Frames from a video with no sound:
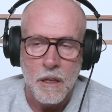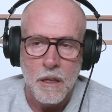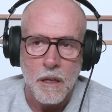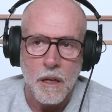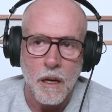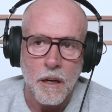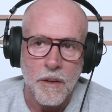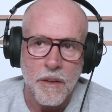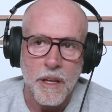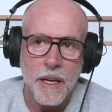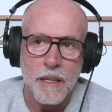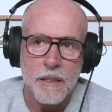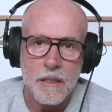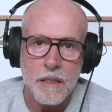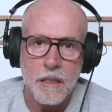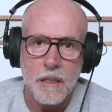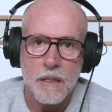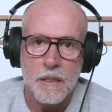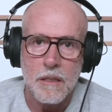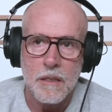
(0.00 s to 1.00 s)
all that
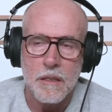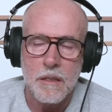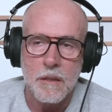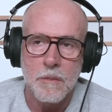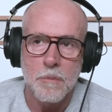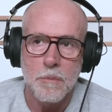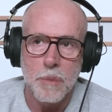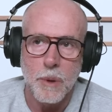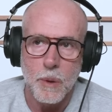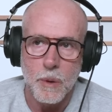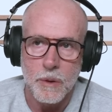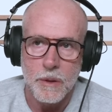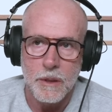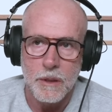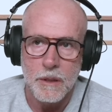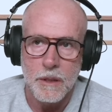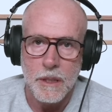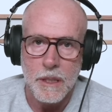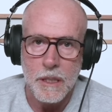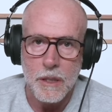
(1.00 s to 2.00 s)
does is
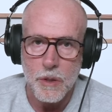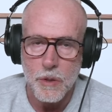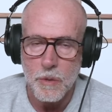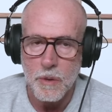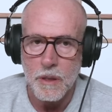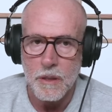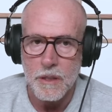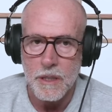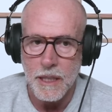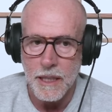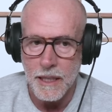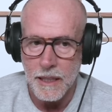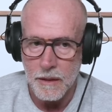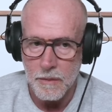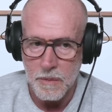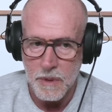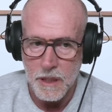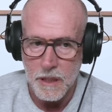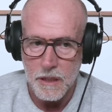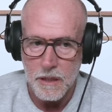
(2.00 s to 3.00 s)
embolden Israel's
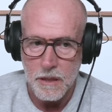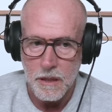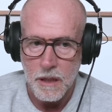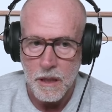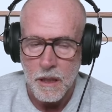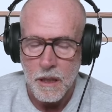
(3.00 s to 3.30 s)
enemies.